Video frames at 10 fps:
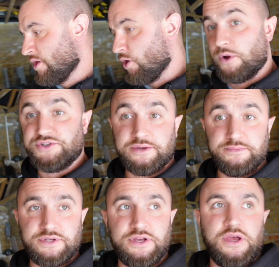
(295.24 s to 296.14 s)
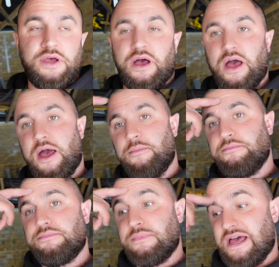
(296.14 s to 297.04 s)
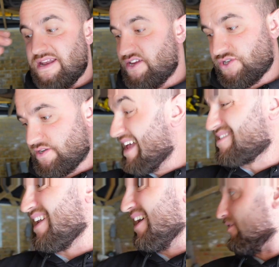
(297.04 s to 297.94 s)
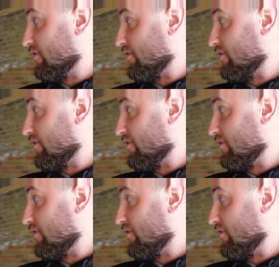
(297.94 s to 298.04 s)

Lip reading: who own gyms. And it's just escalated.